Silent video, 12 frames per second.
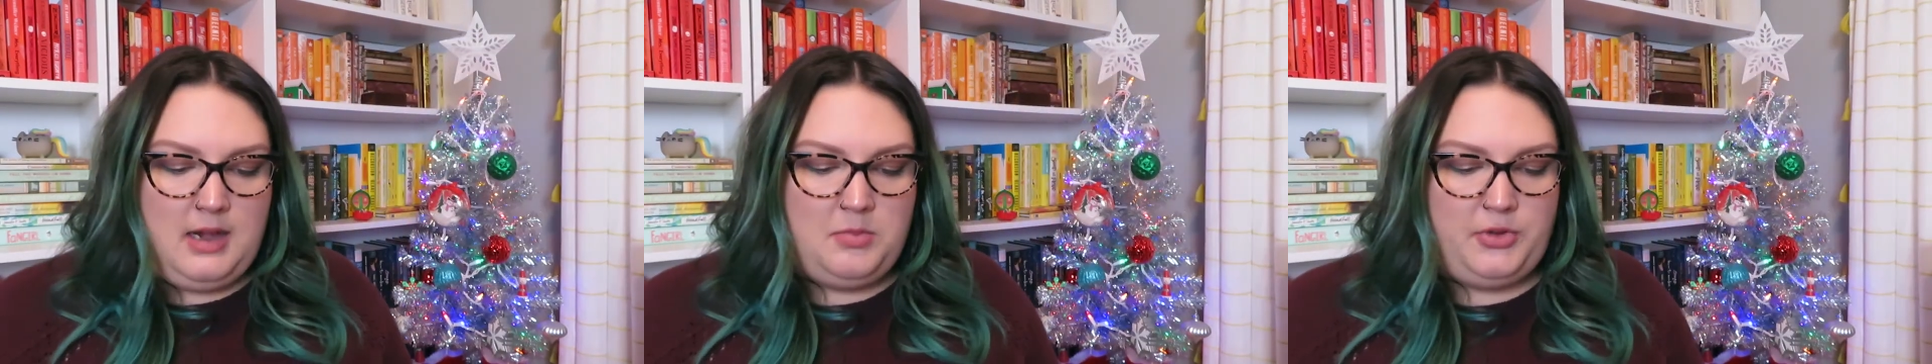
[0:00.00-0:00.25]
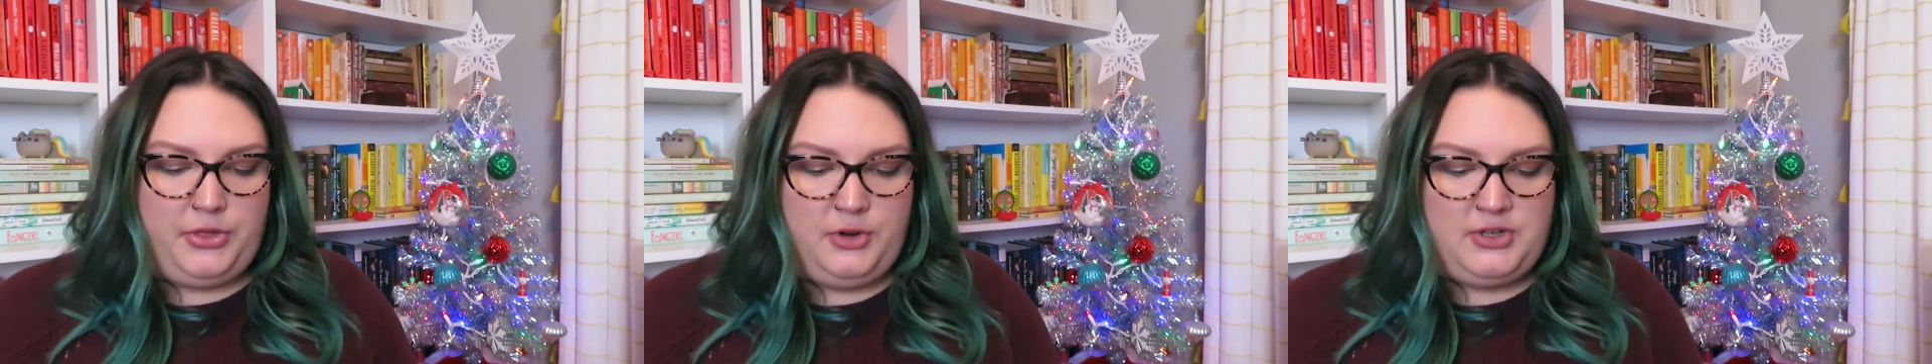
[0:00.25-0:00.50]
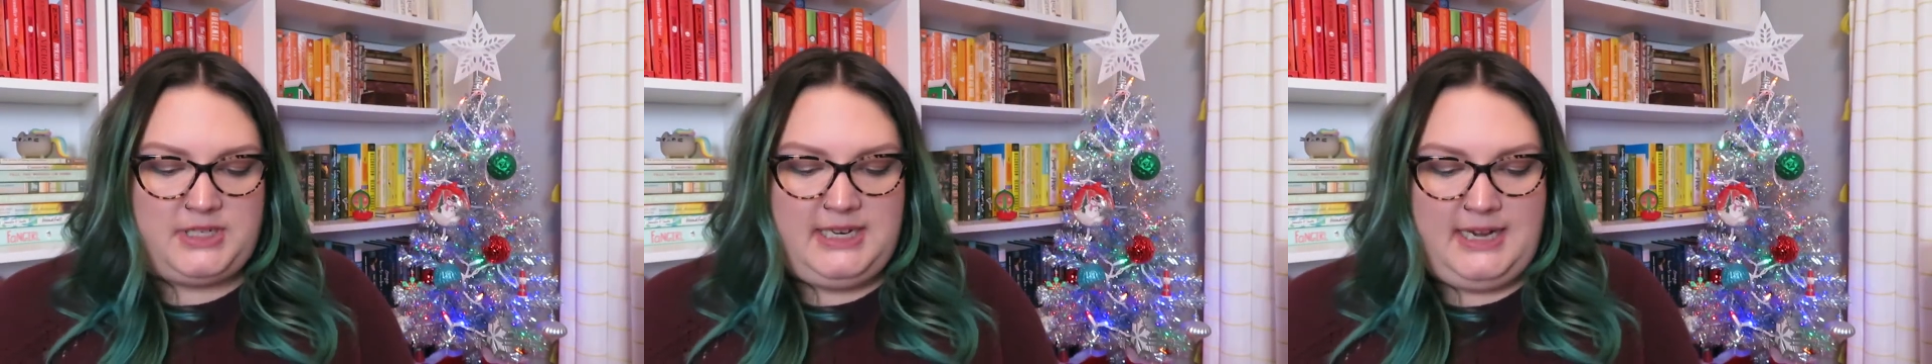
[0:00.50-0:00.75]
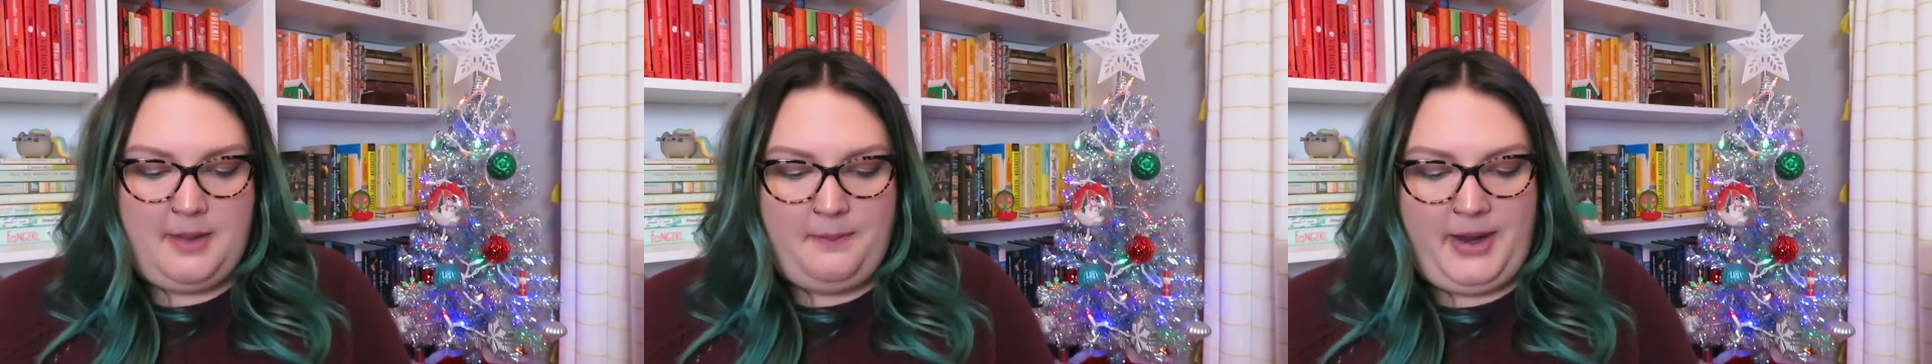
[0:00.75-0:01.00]
Number
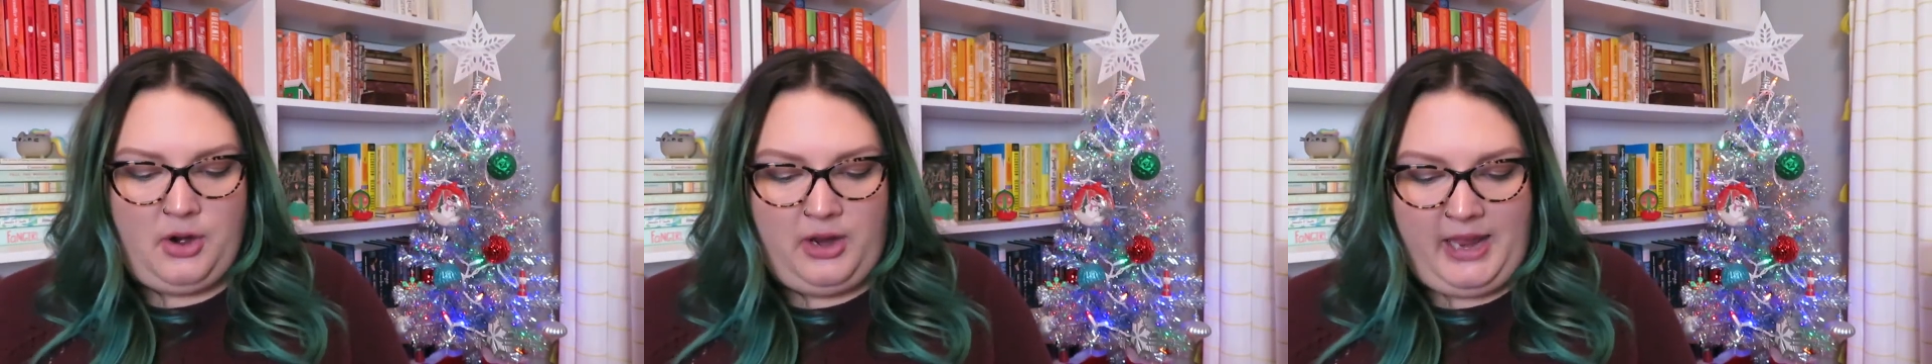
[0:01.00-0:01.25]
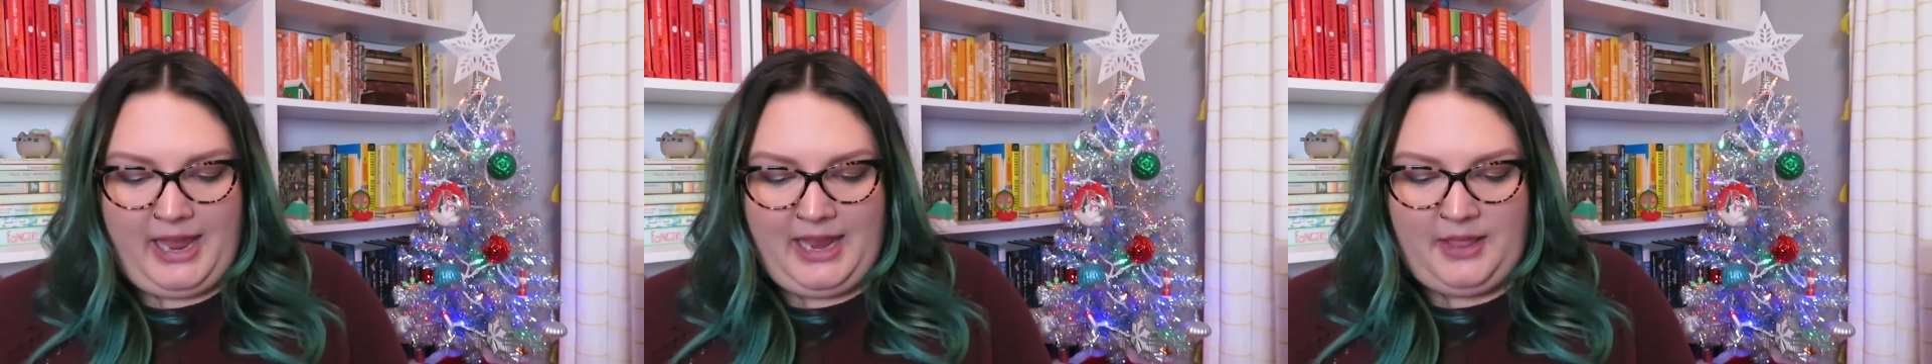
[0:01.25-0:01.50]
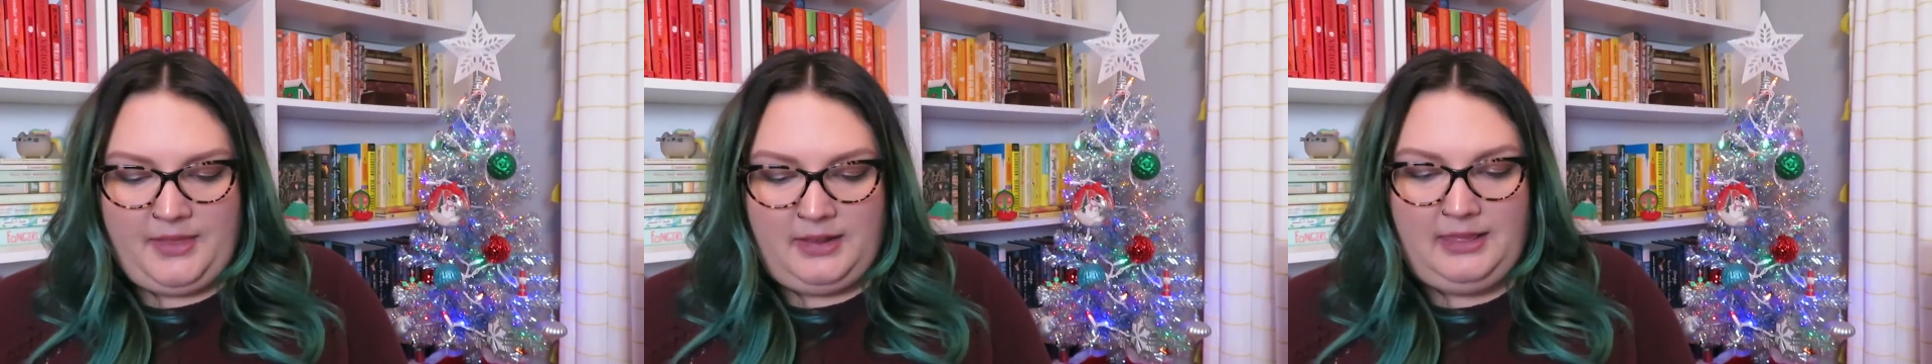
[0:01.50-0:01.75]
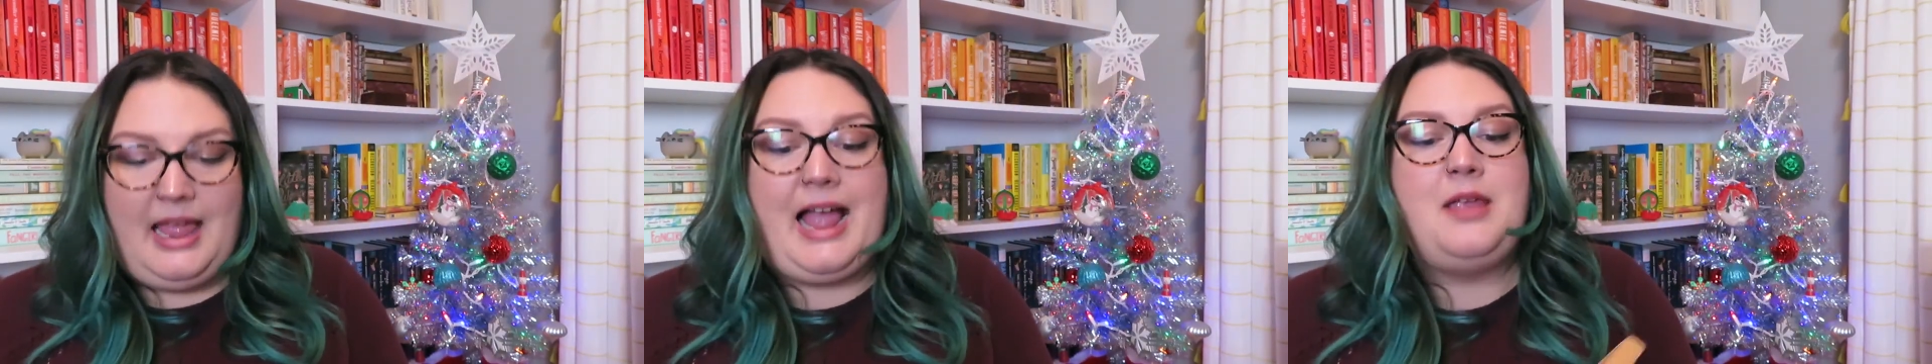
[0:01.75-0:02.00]
13, Mary Ann and the
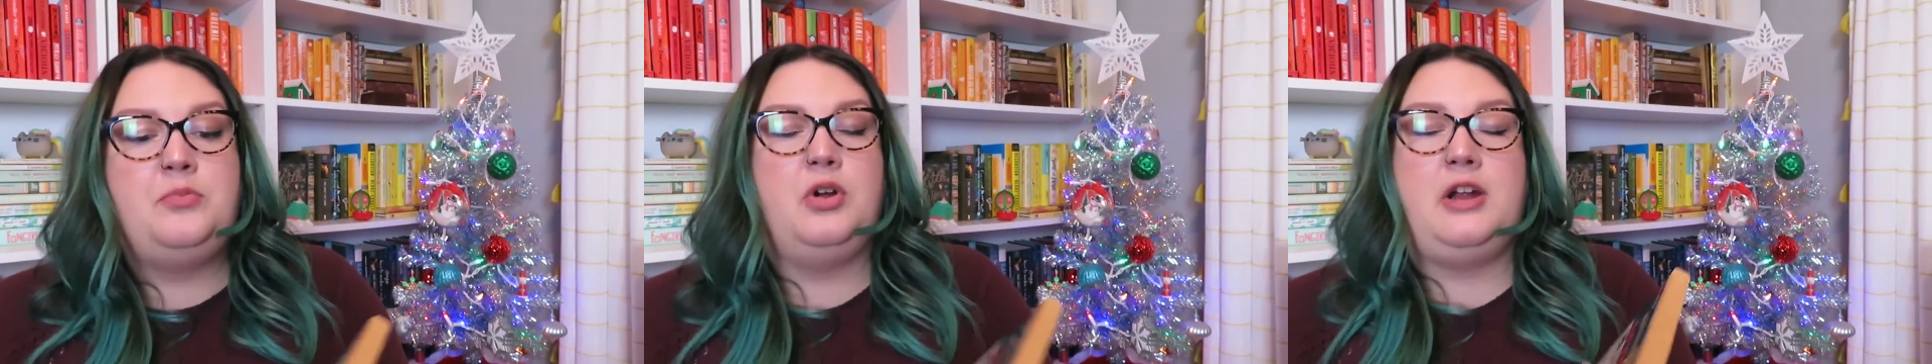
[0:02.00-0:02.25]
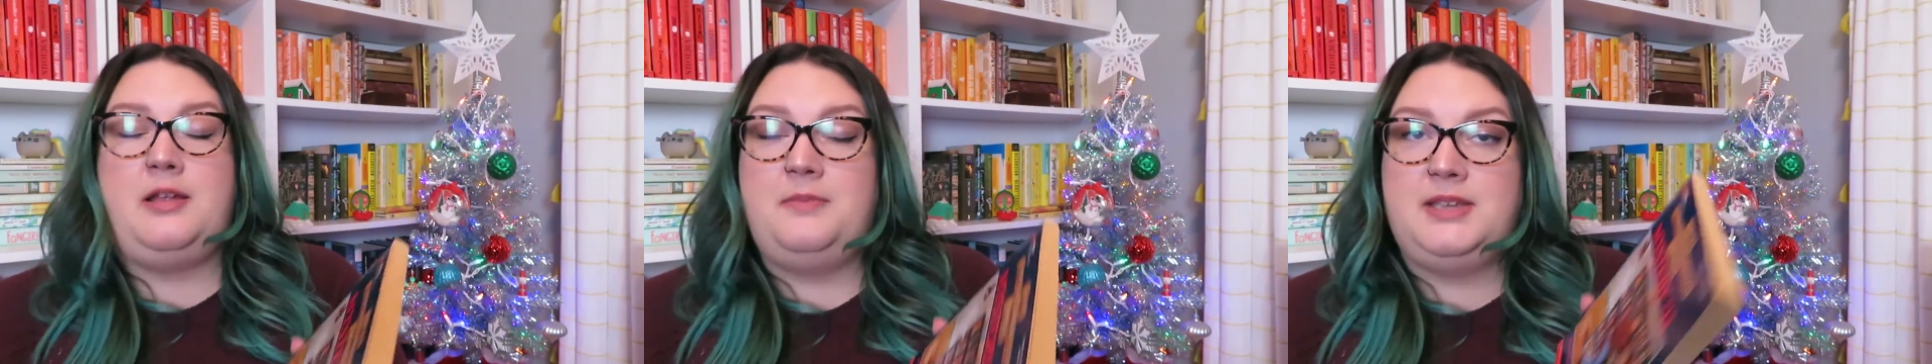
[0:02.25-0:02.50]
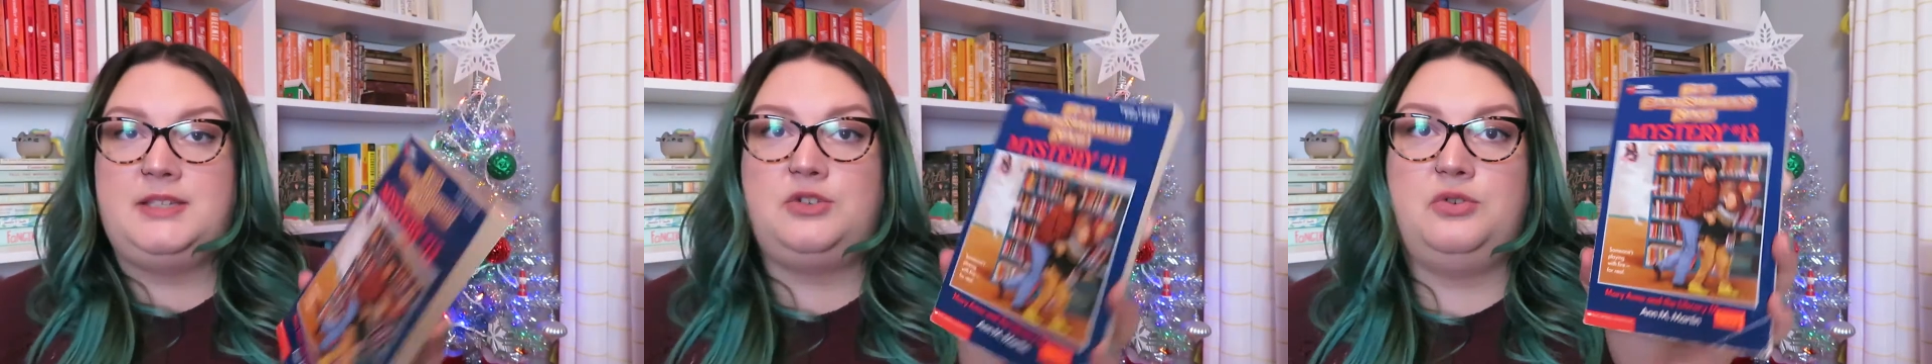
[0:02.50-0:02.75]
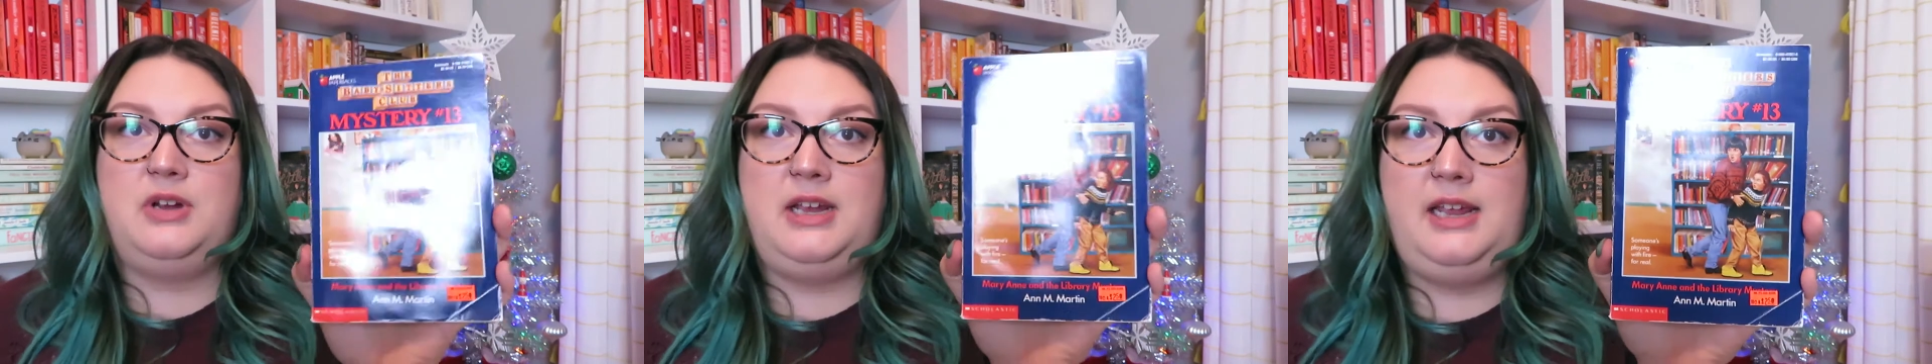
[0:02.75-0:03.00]
Library
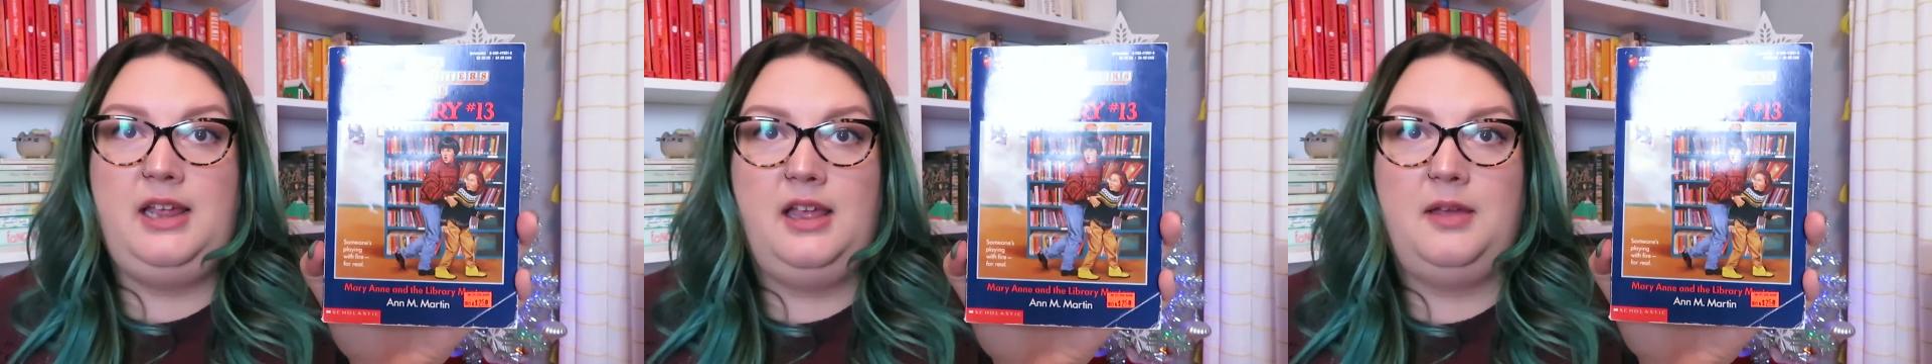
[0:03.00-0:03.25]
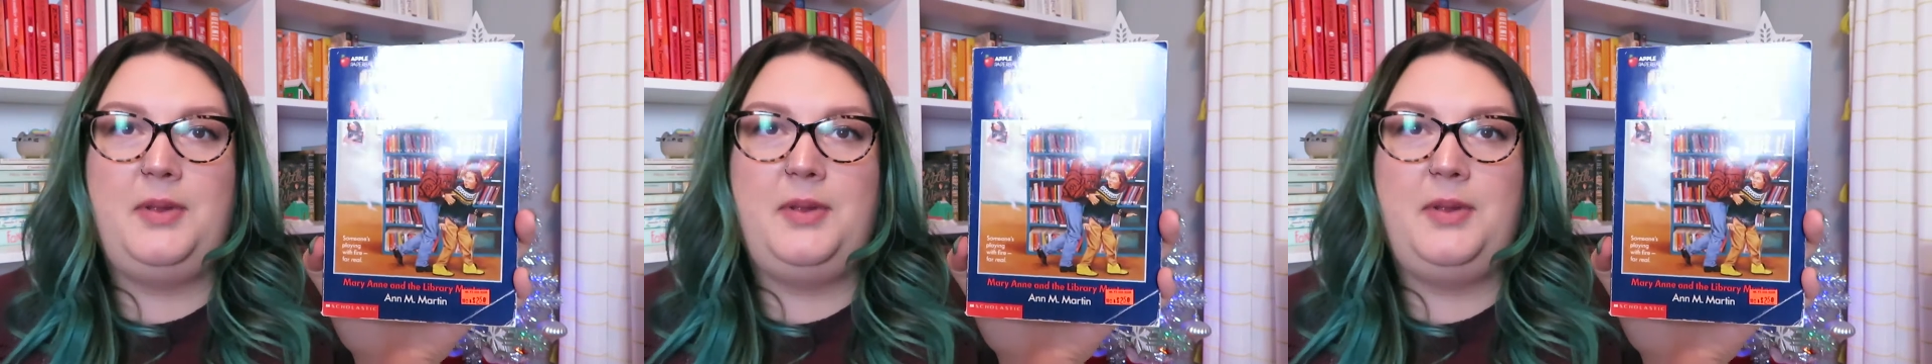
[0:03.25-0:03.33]
Mystery.